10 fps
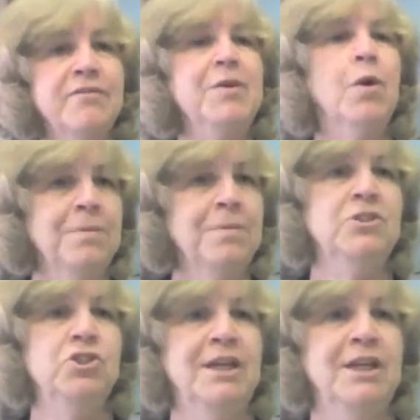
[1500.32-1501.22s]
to be
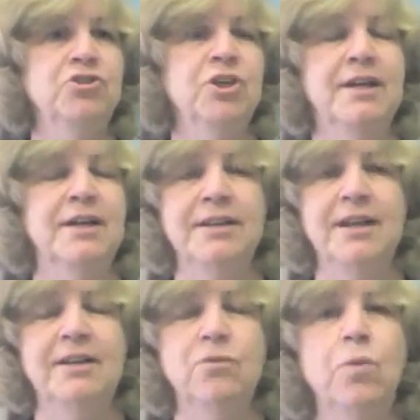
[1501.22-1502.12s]
open to change
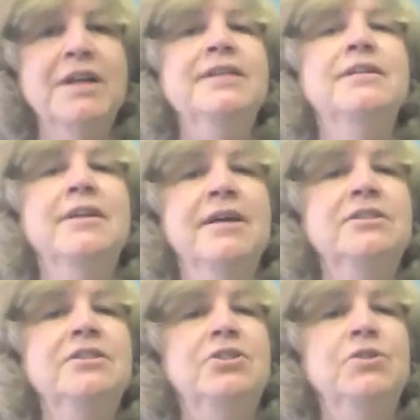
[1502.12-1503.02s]
and willing
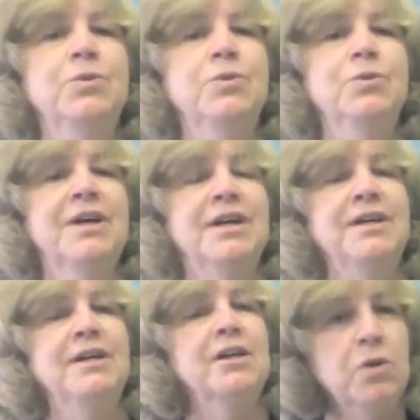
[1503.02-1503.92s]
to
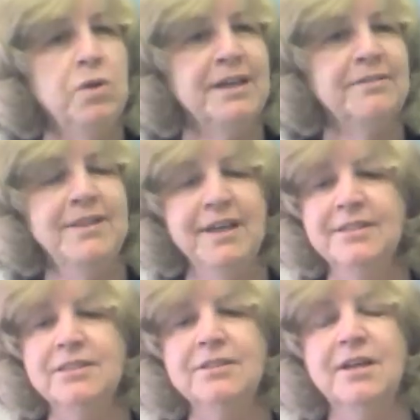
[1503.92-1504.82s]
look at
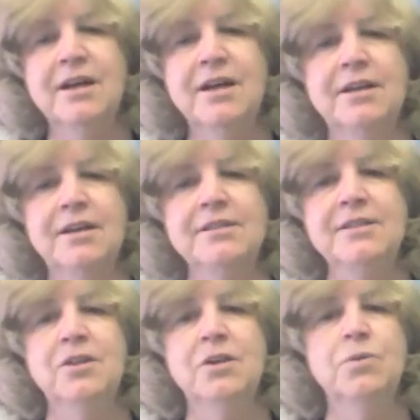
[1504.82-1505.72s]
things,
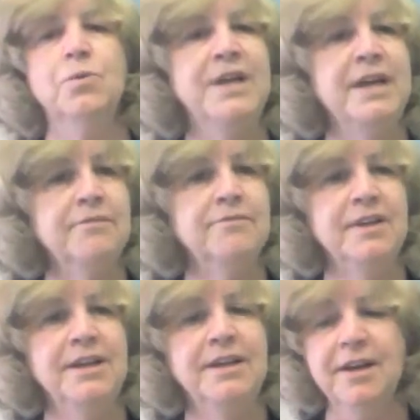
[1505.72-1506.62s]

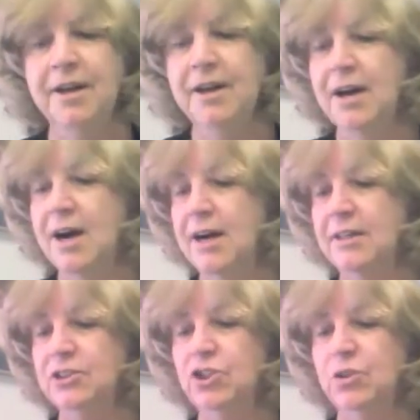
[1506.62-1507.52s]
creatively,
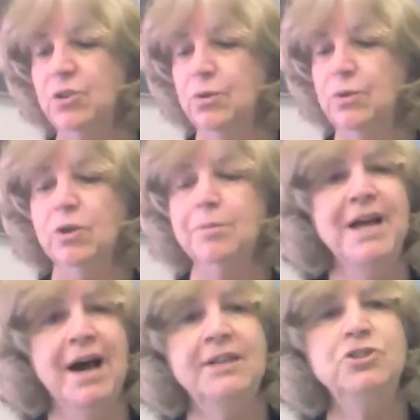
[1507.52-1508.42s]
to look
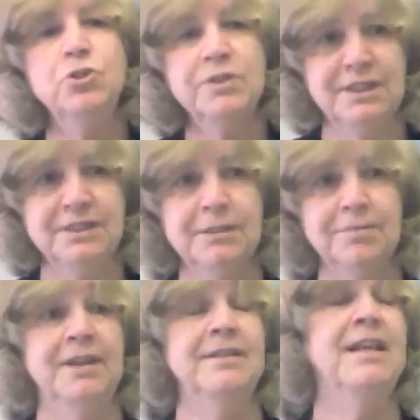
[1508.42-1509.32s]
beyond your
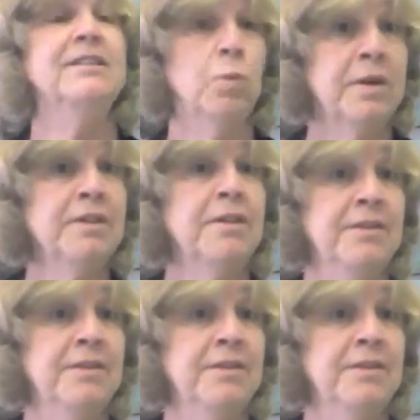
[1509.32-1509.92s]
discipline. That's one of the